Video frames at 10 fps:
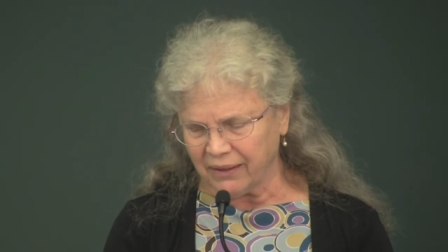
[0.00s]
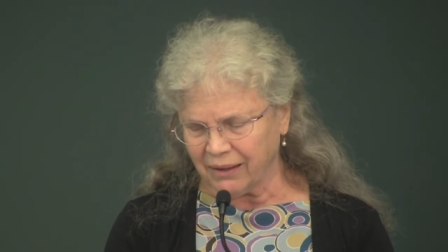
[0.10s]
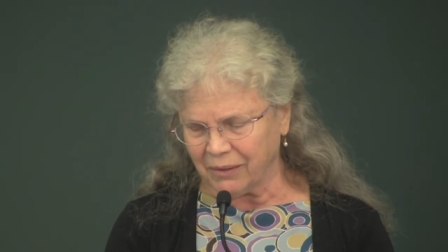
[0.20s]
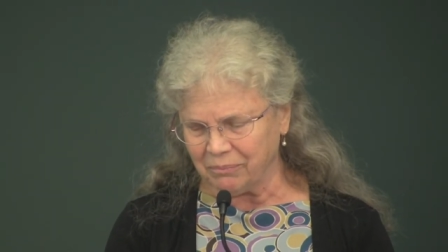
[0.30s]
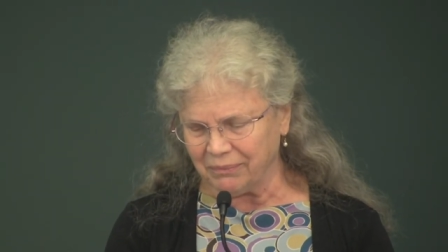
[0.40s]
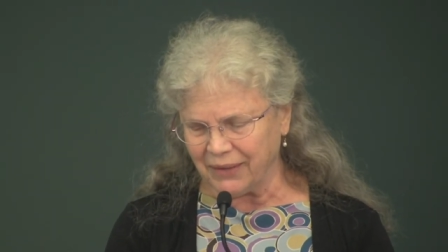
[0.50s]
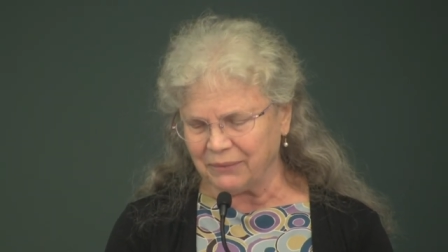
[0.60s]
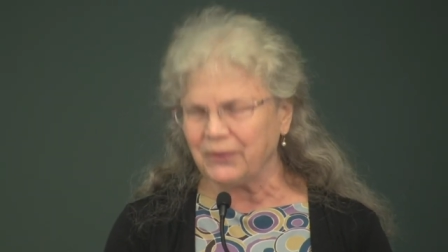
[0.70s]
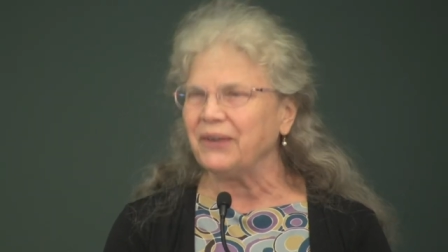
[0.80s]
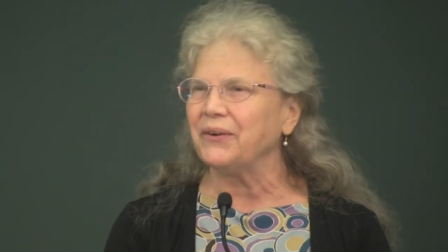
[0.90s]
Um,
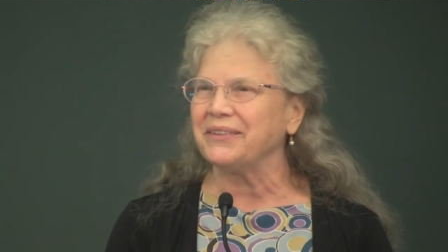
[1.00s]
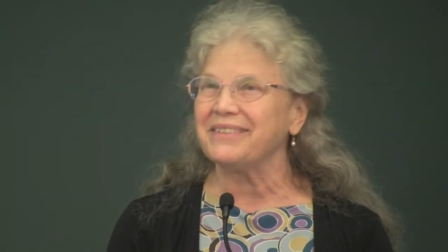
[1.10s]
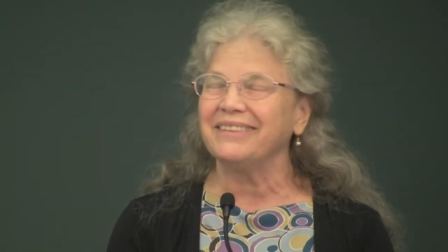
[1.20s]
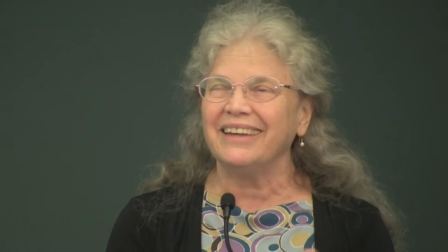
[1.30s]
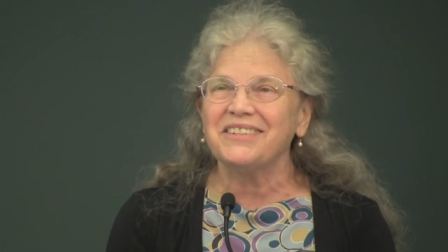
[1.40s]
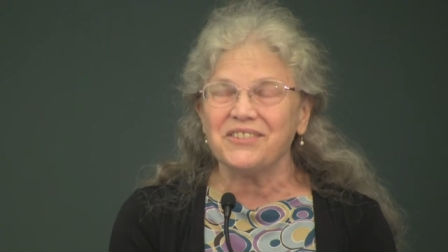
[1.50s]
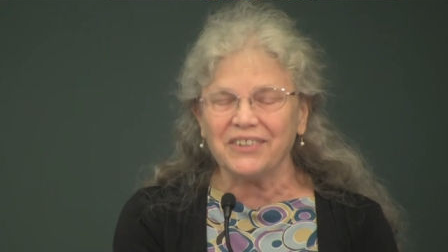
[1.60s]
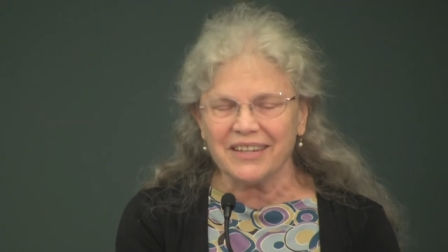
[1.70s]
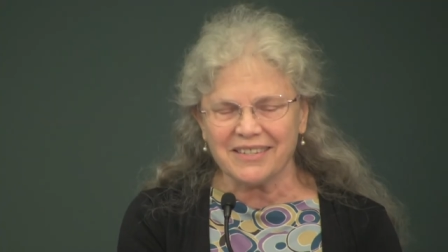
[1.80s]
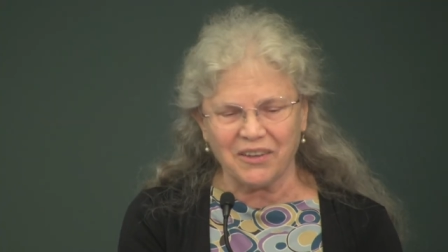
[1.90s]
I, we heard
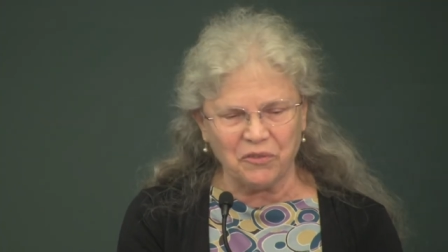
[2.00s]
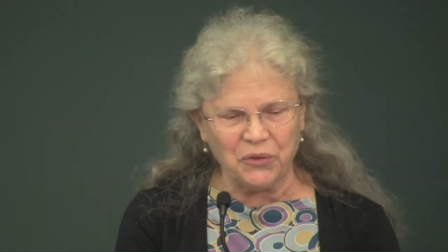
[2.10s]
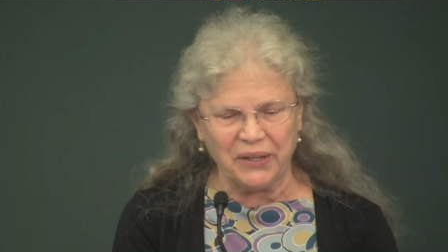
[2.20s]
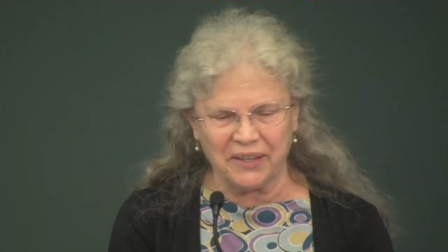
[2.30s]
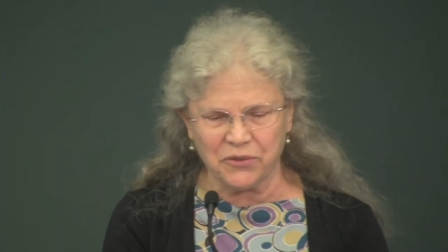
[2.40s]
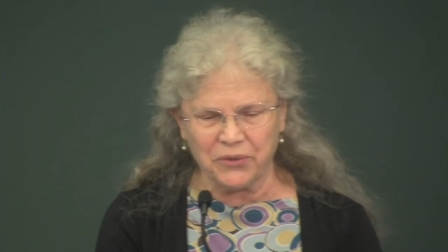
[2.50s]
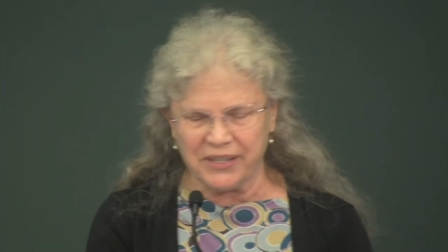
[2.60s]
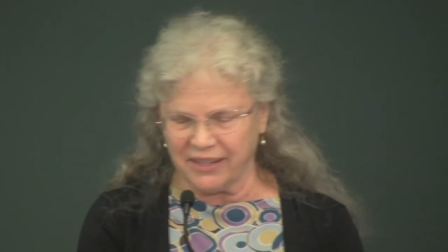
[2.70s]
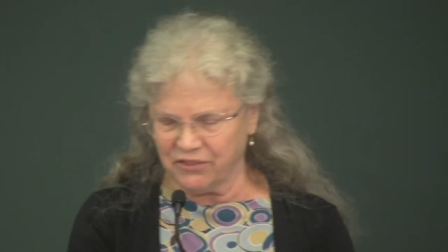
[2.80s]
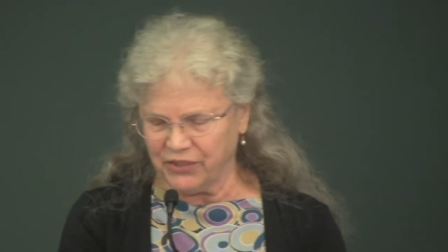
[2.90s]
yesterday several
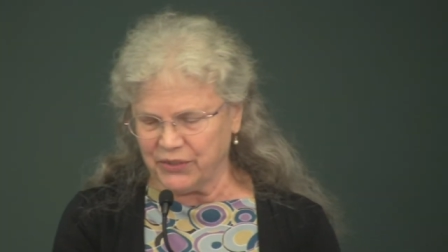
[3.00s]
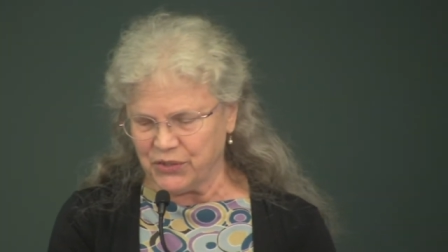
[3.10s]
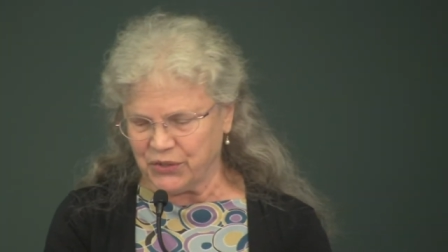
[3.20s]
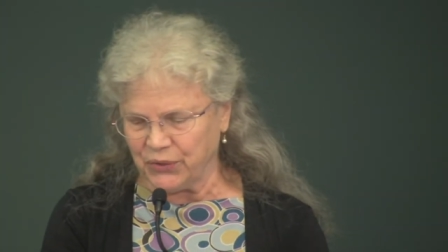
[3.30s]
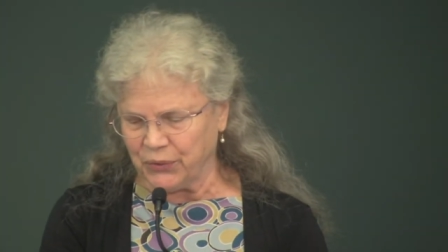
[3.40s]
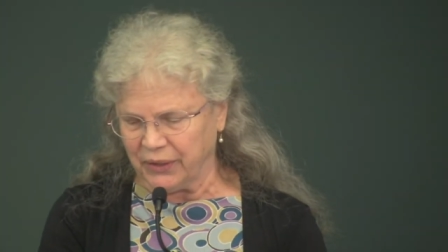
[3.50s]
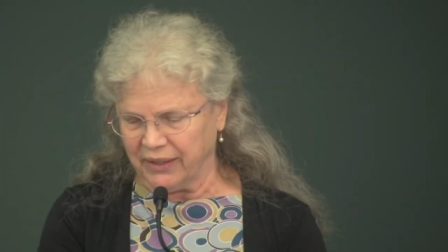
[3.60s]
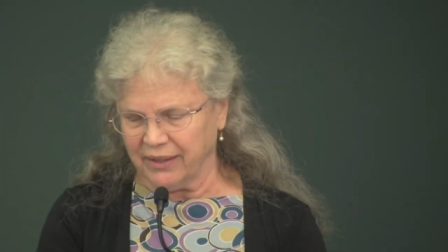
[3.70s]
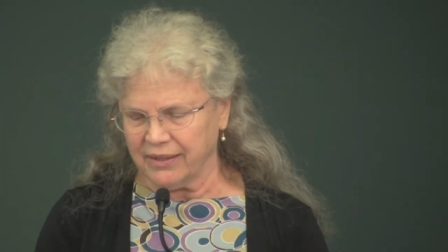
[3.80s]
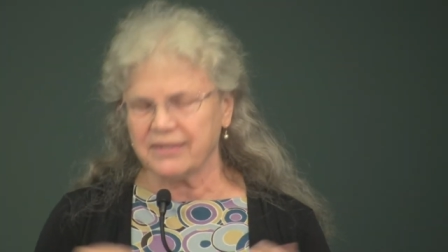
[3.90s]
exhortations to
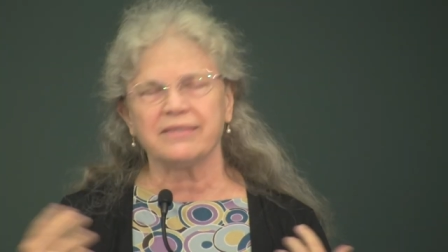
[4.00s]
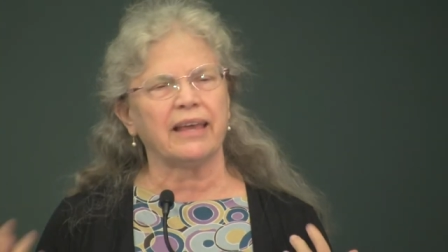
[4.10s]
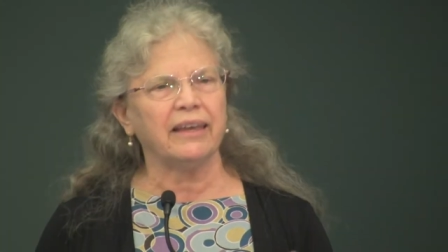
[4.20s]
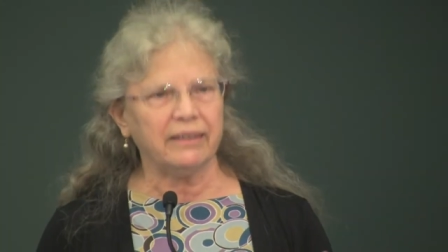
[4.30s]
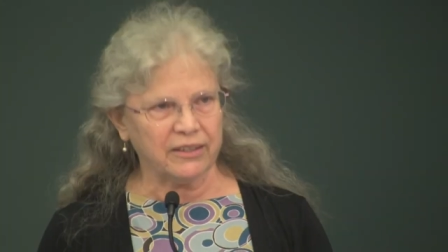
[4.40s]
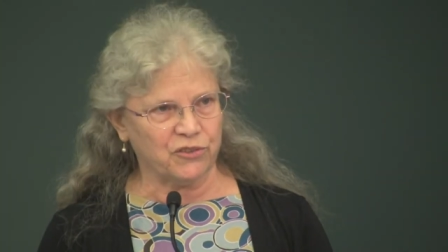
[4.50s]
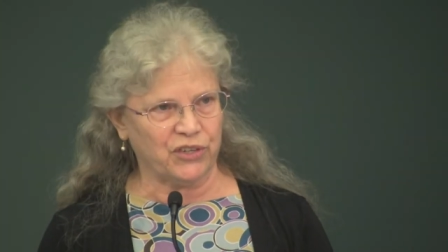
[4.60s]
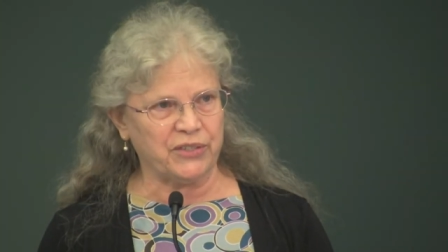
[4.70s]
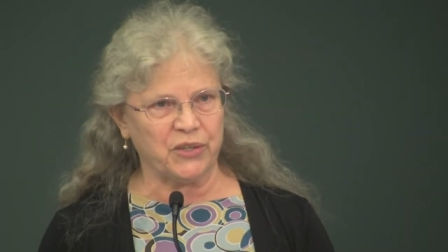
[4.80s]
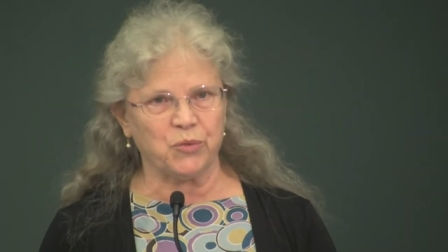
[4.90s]
say the
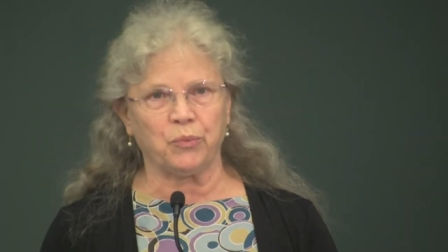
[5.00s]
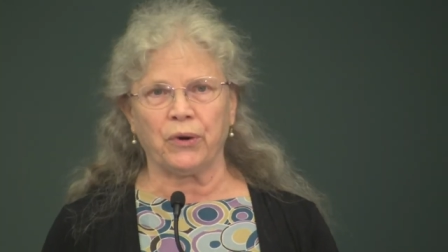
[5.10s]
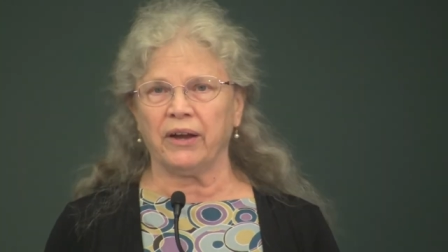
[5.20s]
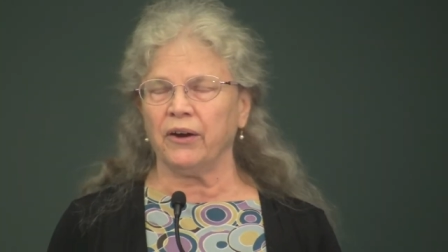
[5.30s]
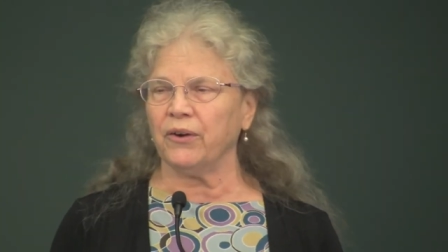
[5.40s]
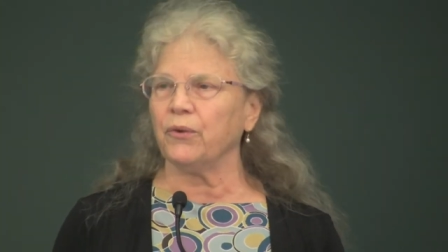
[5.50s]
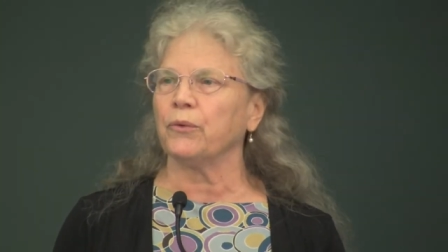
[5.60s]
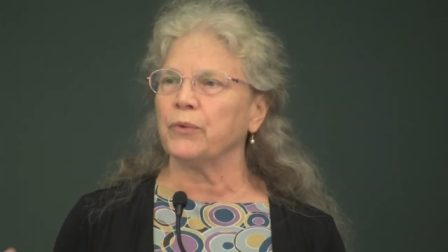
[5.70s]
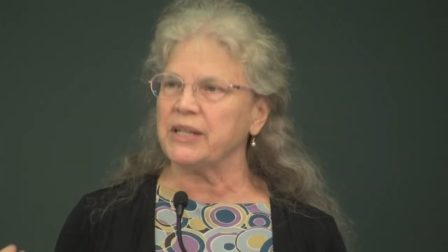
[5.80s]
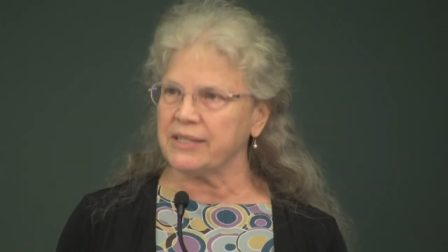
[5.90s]
Jesus Prayer
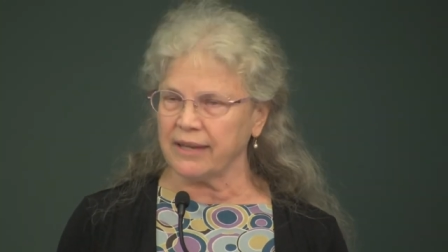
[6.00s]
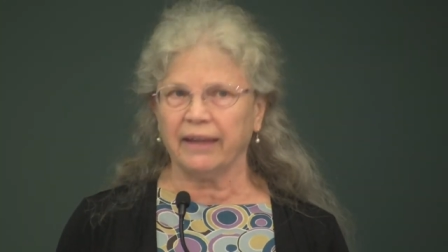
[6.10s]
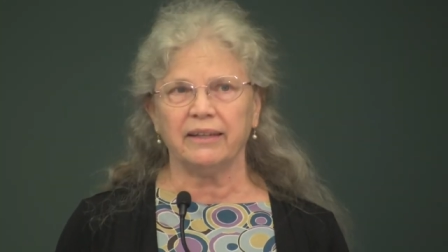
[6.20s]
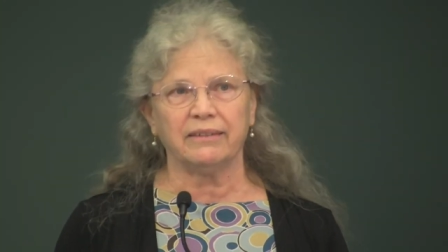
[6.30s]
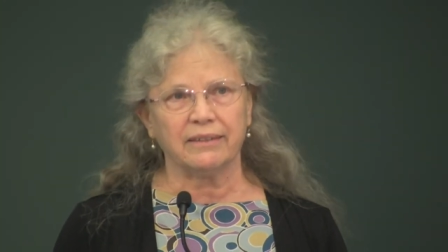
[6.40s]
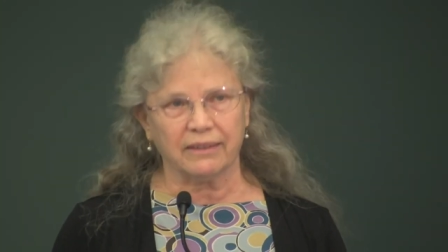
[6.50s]
or recite